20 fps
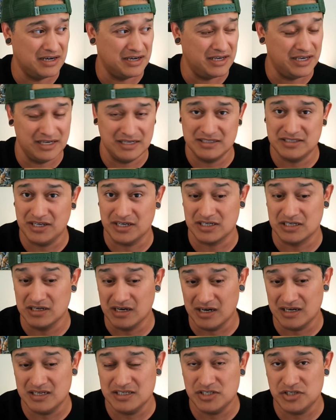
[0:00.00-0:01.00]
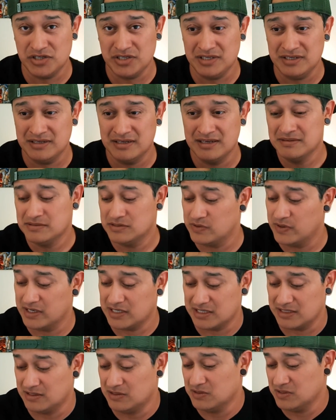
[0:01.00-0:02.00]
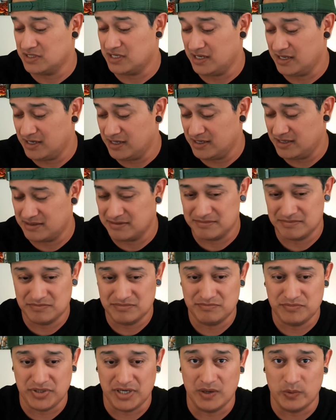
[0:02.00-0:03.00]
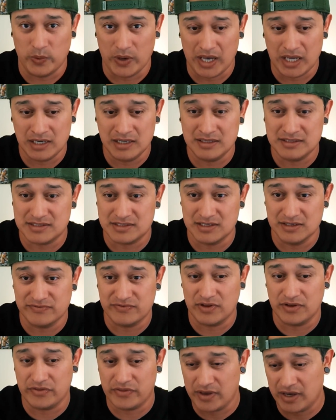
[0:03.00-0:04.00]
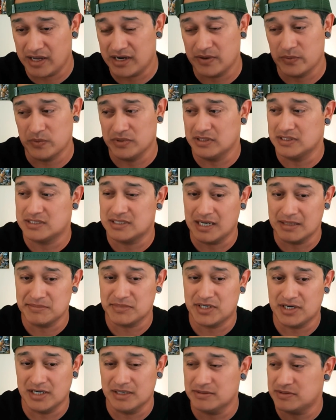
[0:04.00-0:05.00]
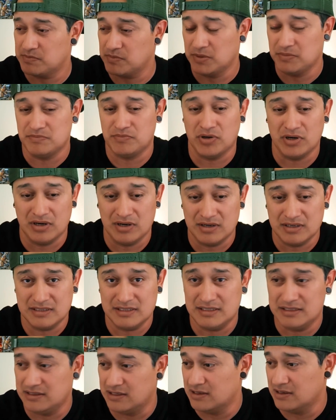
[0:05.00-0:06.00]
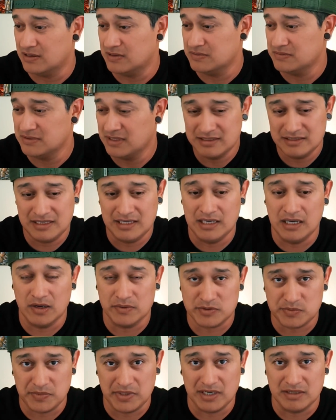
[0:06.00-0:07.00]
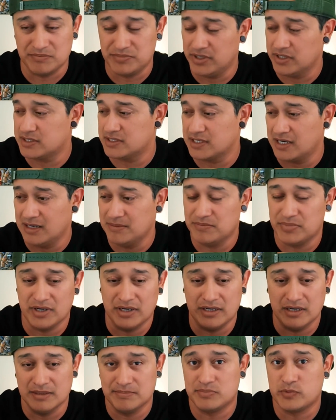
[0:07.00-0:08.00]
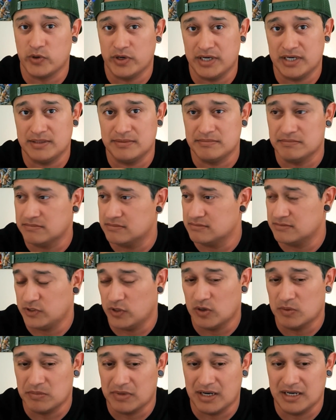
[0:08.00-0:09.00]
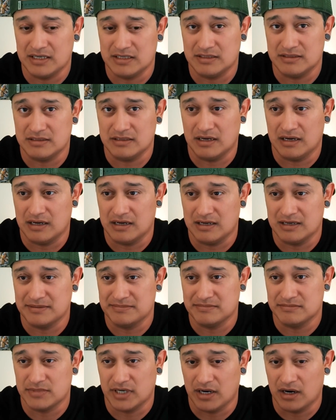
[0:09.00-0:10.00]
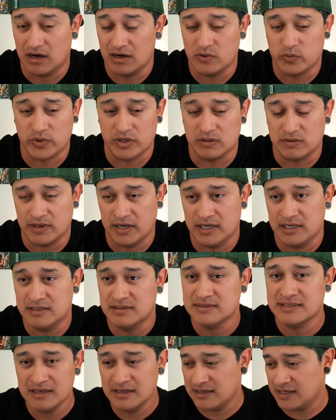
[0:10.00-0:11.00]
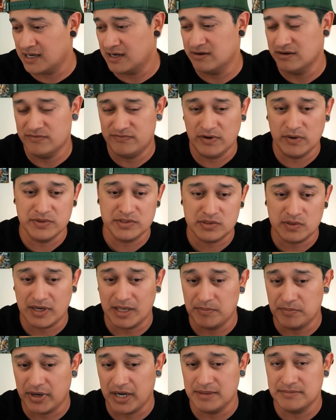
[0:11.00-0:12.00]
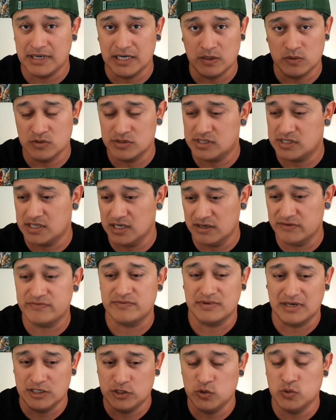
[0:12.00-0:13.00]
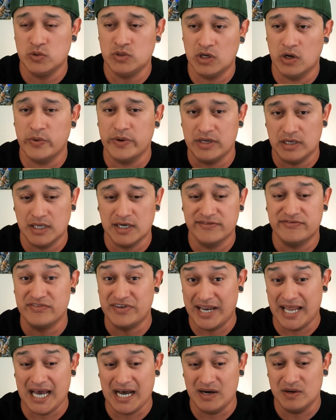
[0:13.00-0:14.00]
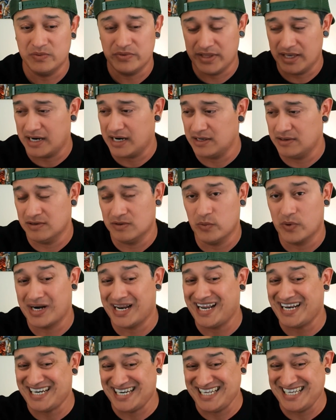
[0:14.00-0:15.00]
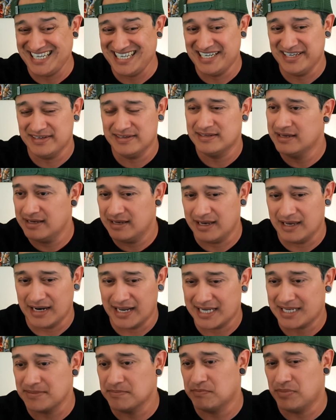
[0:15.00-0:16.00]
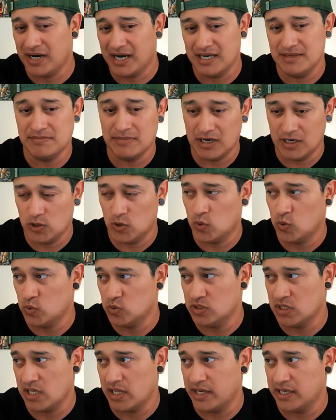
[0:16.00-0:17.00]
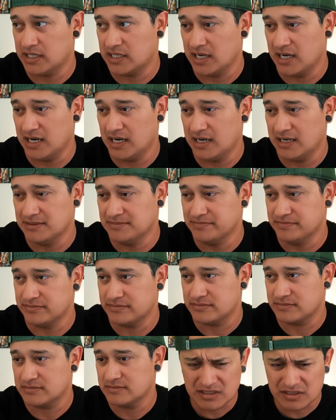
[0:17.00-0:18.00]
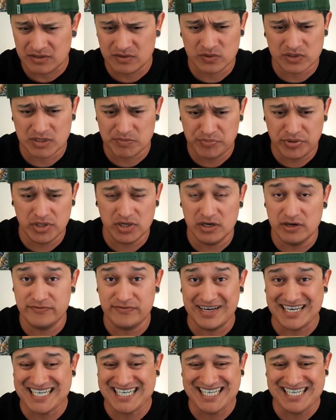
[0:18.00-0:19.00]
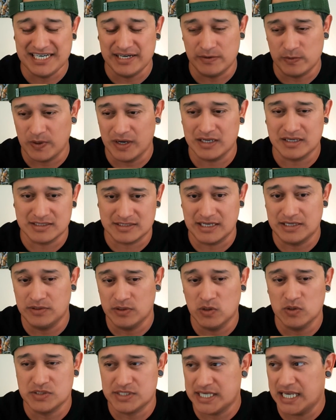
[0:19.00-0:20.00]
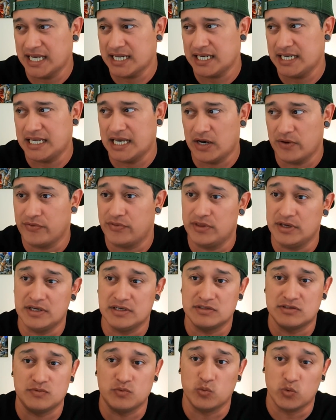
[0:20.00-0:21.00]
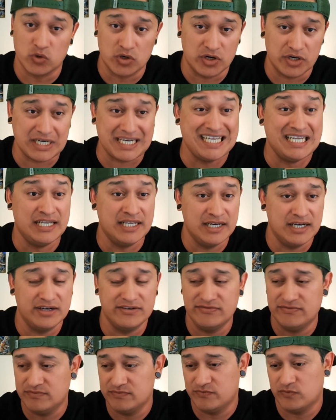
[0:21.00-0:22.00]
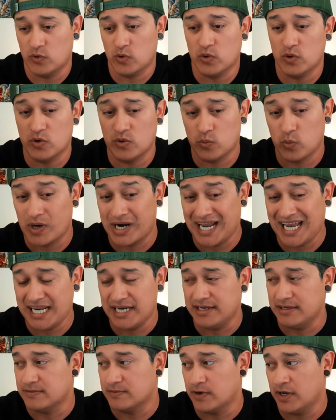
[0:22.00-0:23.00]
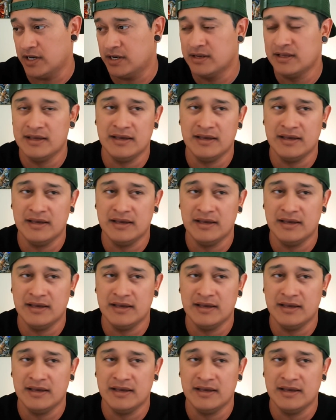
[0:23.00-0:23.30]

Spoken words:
end technology, so I can look at it, be around it and stuff like that. And when the time comes, my pa, you know, he helps me out big time by upgrading, you know, my hardware, right? Now, if I was to like buy my own stuff, I do know enough now that I know what I need and I can buy my own like, you know, computer if I need it, right? Because I know exactly how things work enough for what I need, right?